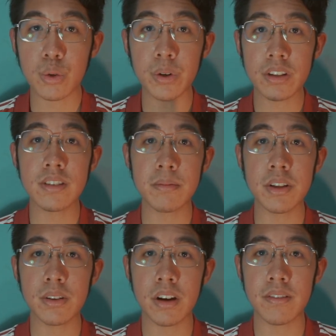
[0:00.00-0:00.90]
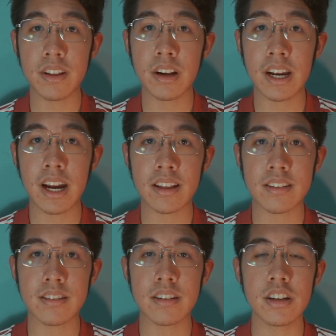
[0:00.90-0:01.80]
So what does it mean to have a direct
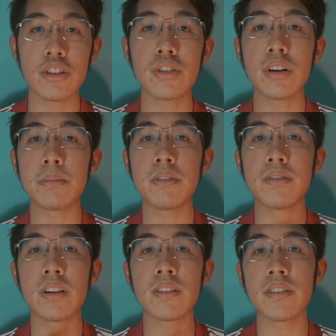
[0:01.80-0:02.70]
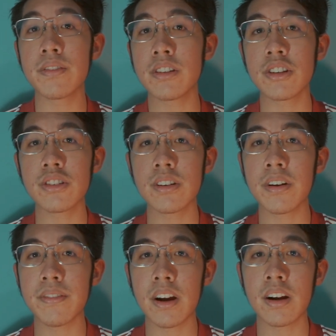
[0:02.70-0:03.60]
access? It is the removal of the physician
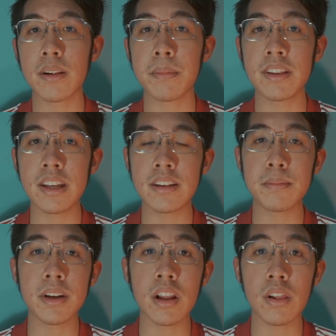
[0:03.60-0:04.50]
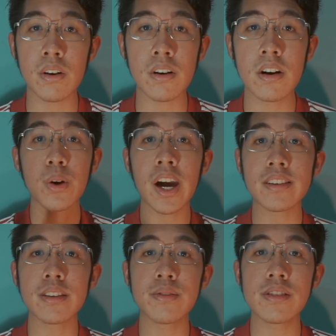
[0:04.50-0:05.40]
referral mandated by the law to
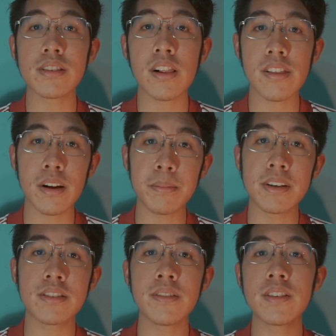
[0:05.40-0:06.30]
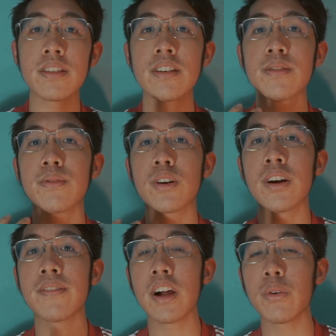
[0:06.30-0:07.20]
access physical therapist services
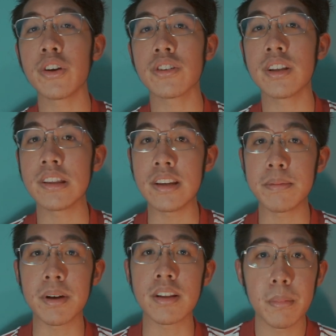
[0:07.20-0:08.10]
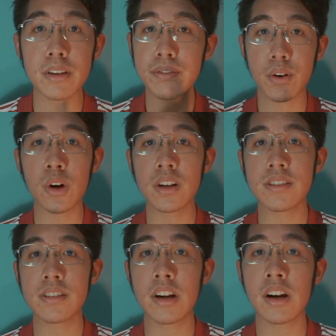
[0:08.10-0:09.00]
for evaluation and treatment. But of
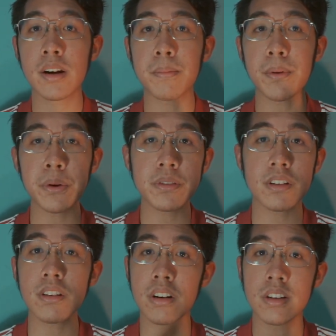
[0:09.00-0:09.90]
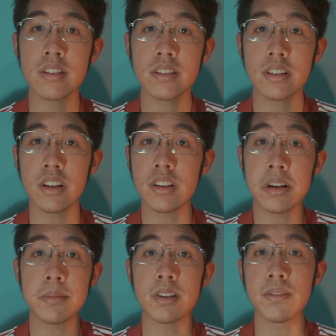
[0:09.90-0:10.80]
course, there are pros and cons in
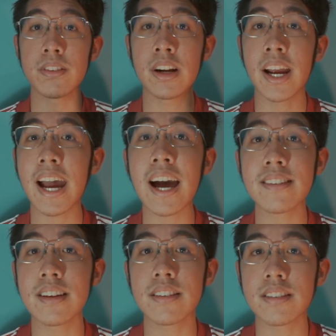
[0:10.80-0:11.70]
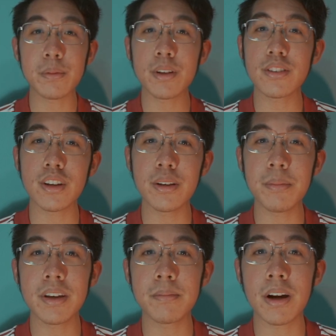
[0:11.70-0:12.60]
terms of direct access. From the study
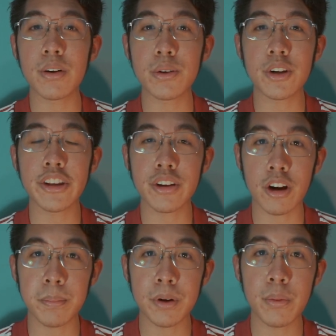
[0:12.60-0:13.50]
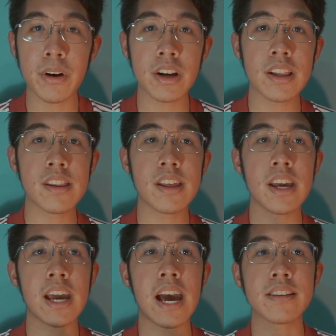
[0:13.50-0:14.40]
made by Rota and Carpio, wherein
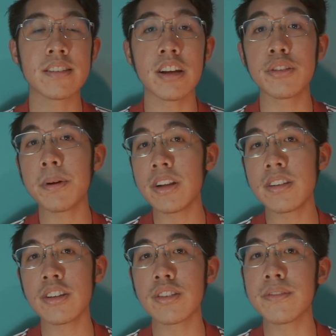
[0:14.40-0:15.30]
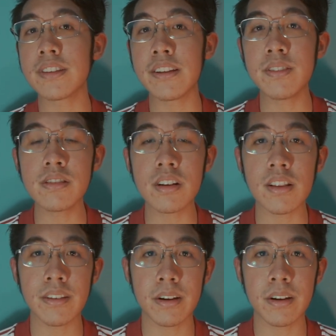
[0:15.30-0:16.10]
they asked the experiences of 10 physical